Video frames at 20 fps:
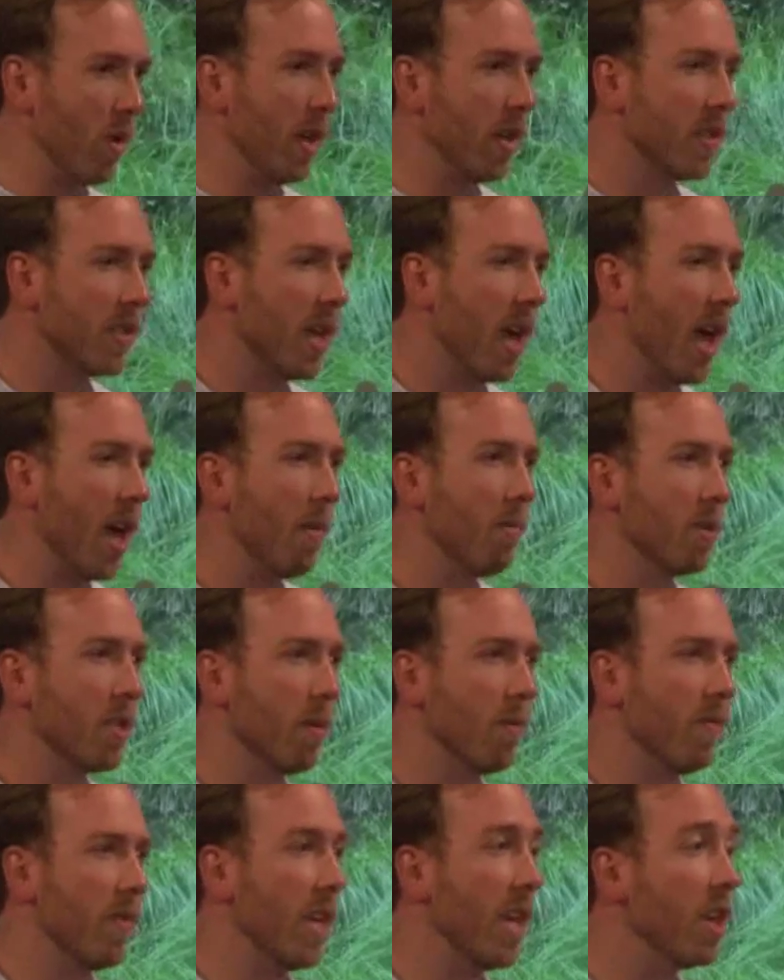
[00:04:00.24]
real time
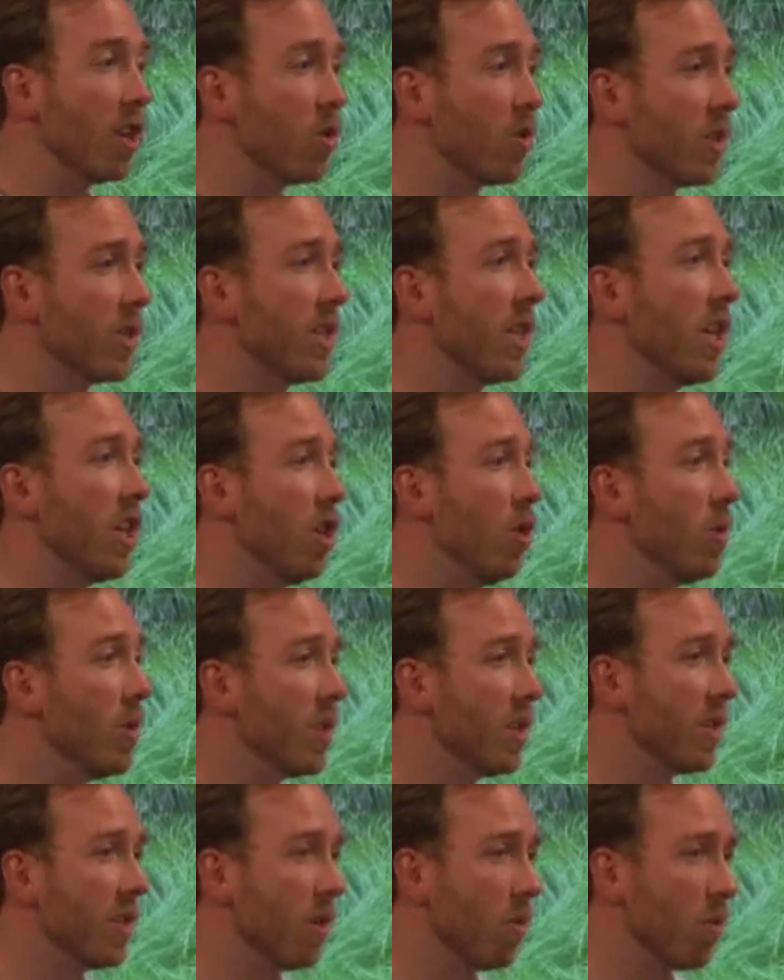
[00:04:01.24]
some of the interesting
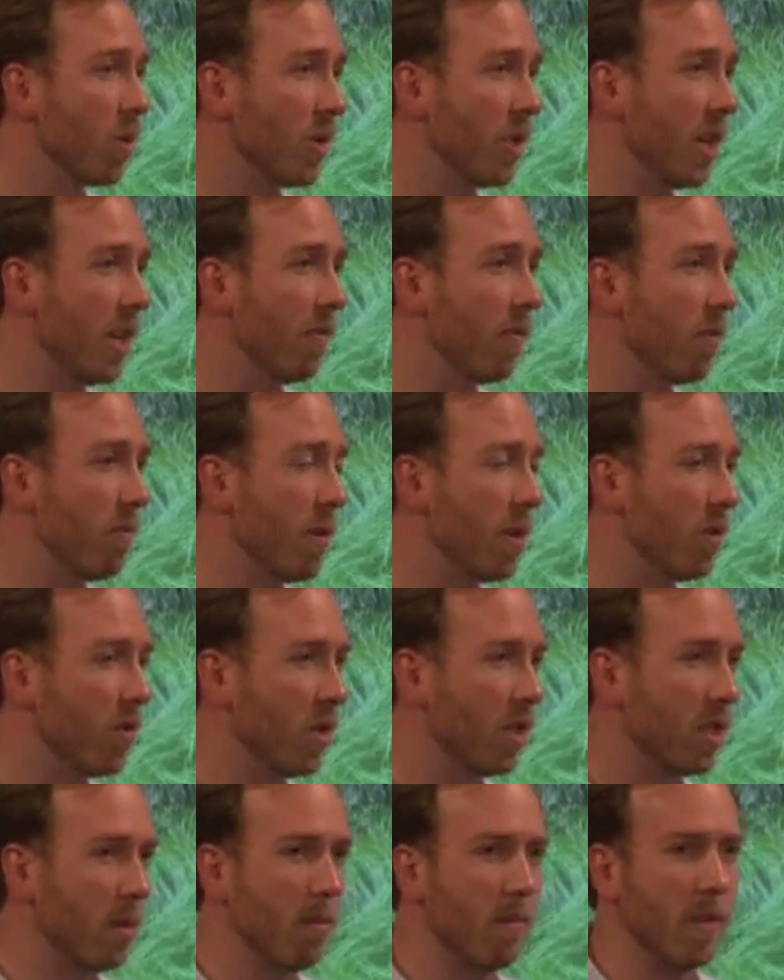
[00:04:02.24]
uses that we're seeing for
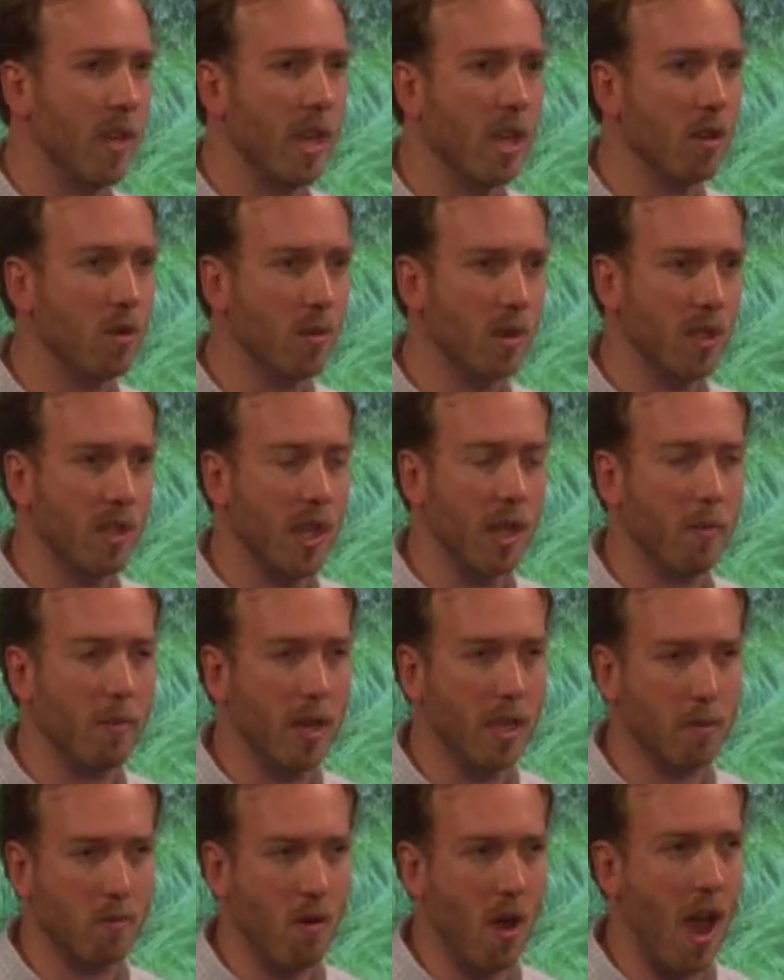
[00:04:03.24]
Pinterest, some of the interesting
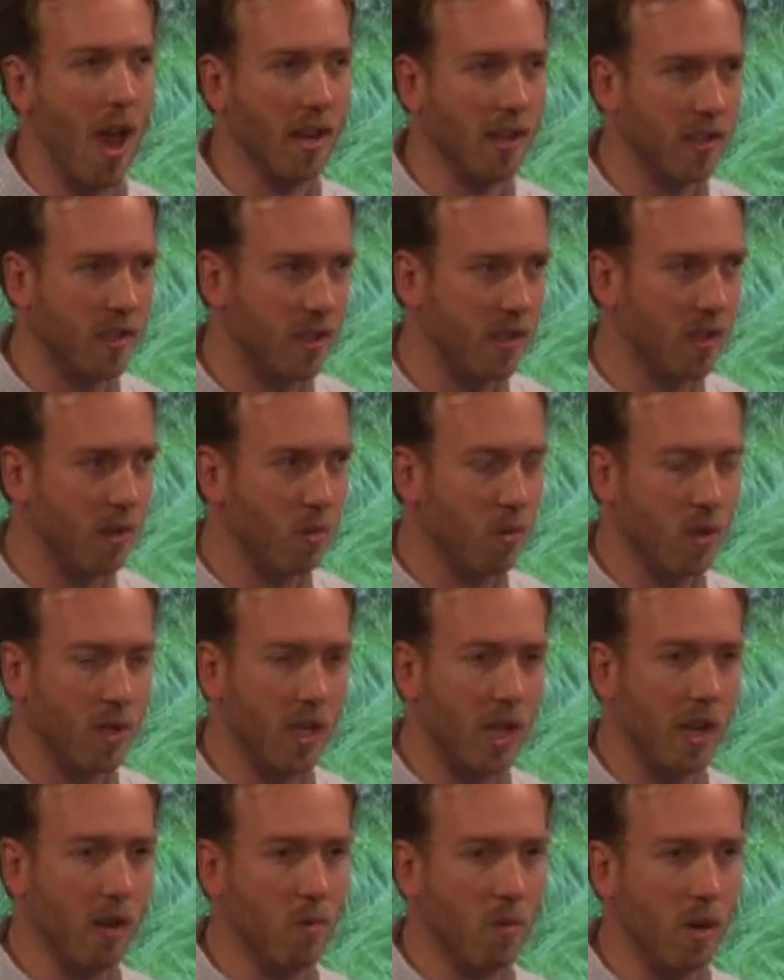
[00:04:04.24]
best practices that we're
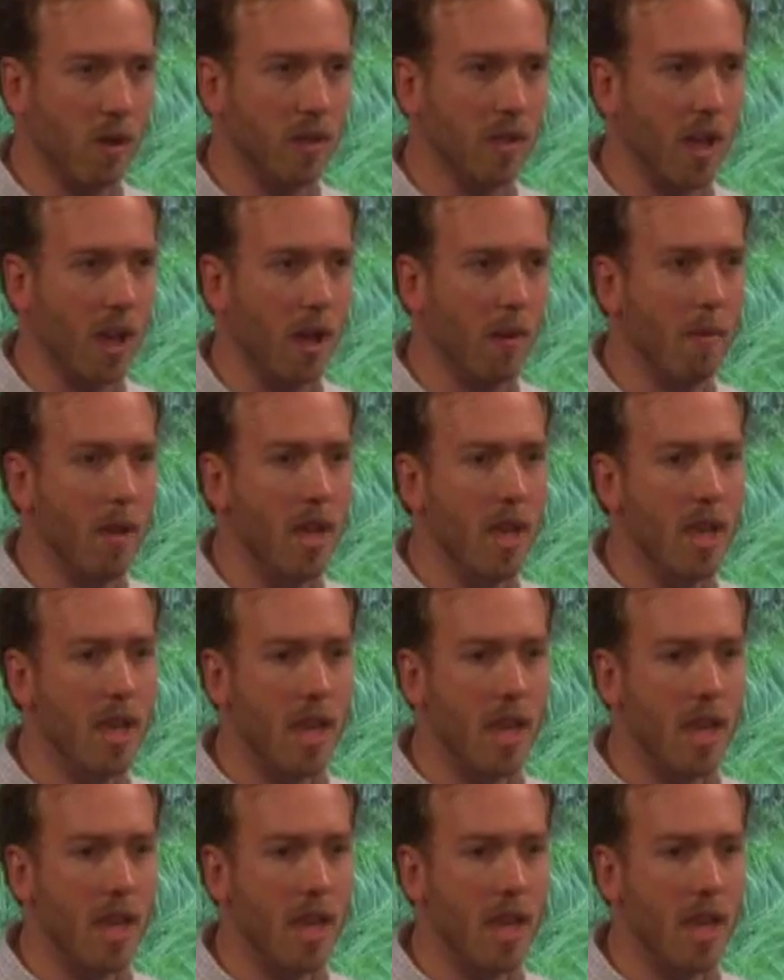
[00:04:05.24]
seeing in real time,